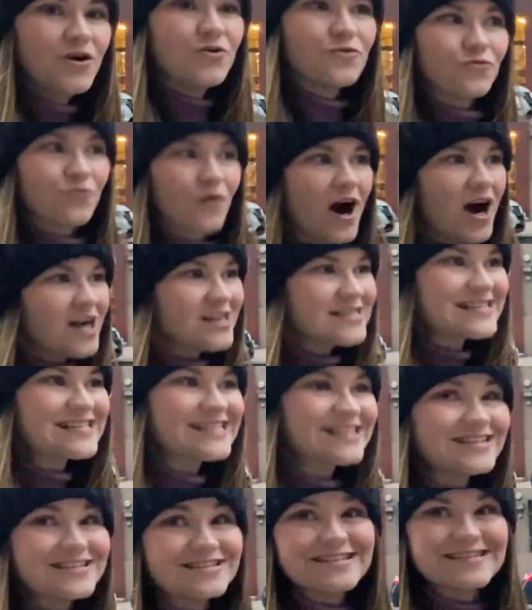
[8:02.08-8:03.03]
Ross
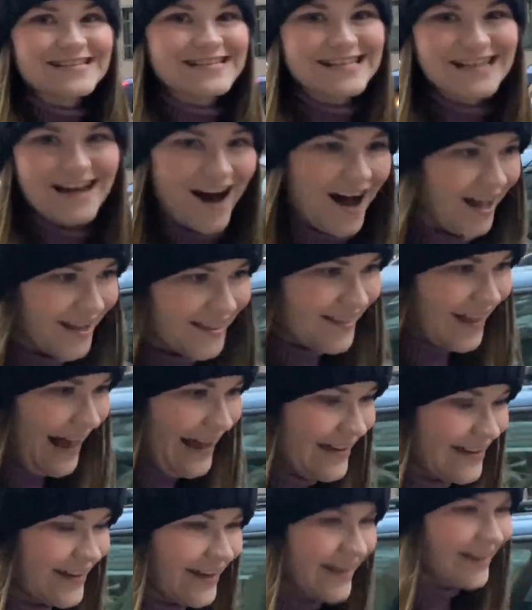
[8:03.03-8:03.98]
does not
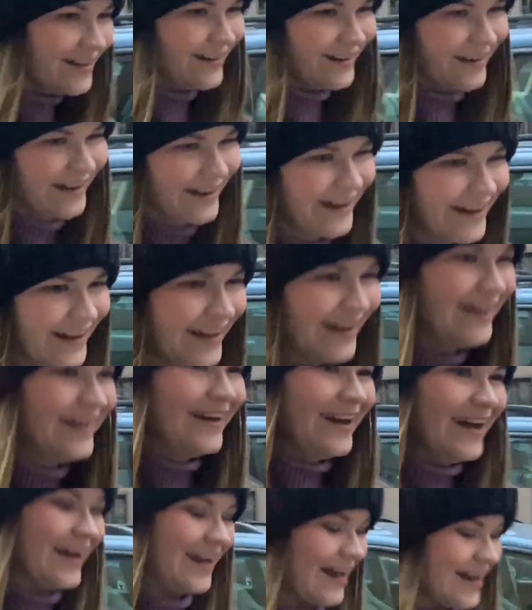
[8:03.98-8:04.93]
like it,
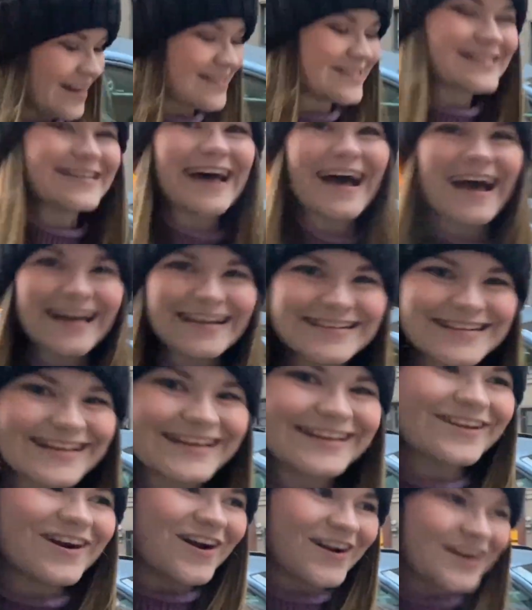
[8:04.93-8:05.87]
and I
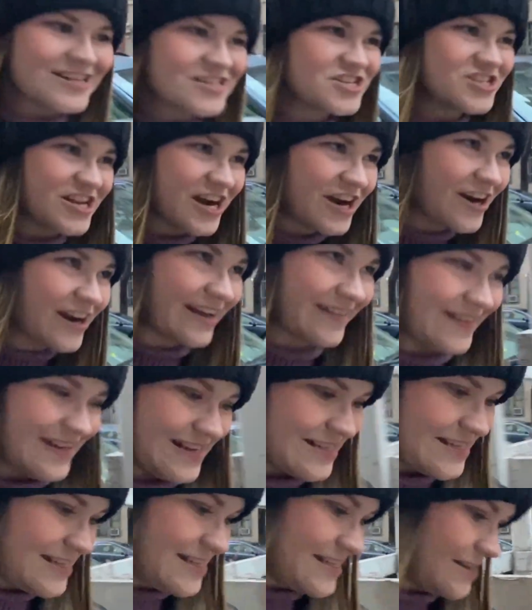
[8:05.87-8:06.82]
intended on us sharing
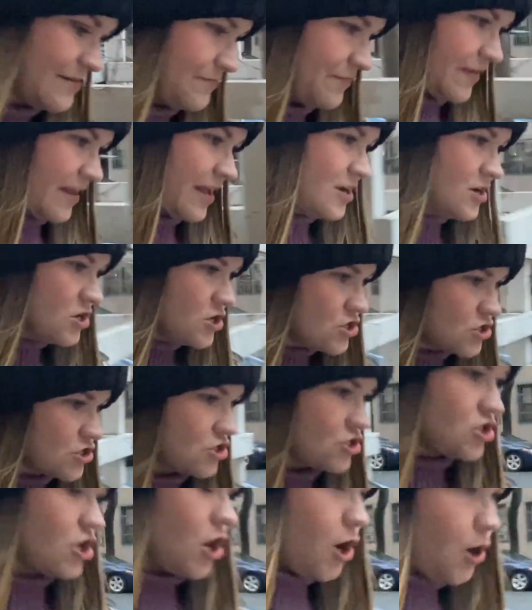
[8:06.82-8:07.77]
this.
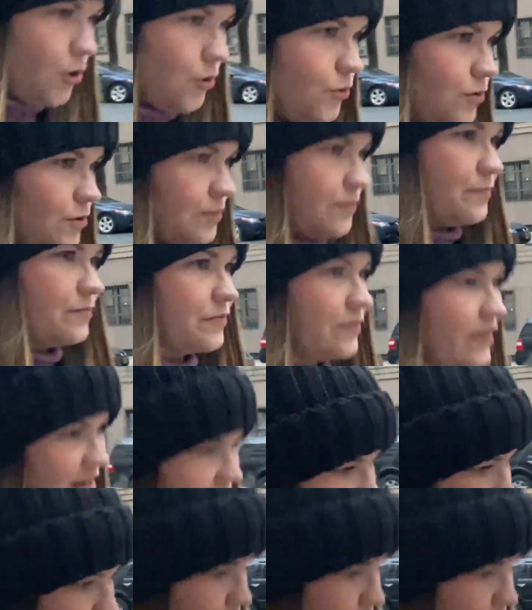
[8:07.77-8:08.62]
So that's a